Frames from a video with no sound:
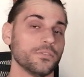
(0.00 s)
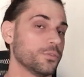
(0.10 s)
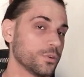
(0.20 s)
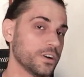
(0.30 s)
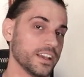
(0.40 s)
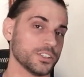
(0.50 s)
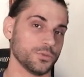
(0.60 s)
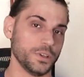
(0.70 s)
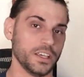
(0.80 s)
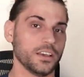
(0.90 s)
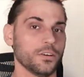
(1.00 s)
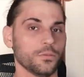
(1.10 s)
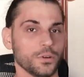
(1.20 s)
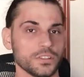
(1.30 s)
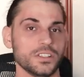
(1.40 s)
for next week,
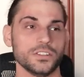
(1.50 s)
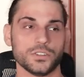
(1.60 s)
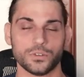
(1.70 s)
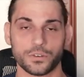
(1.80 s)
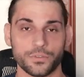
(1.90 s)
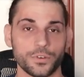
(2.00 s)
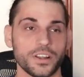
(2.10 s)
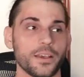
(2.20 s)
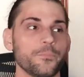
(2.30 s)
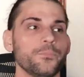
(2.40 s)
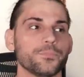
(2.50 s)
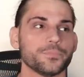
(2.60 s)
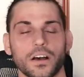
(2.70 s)
what's in store for them.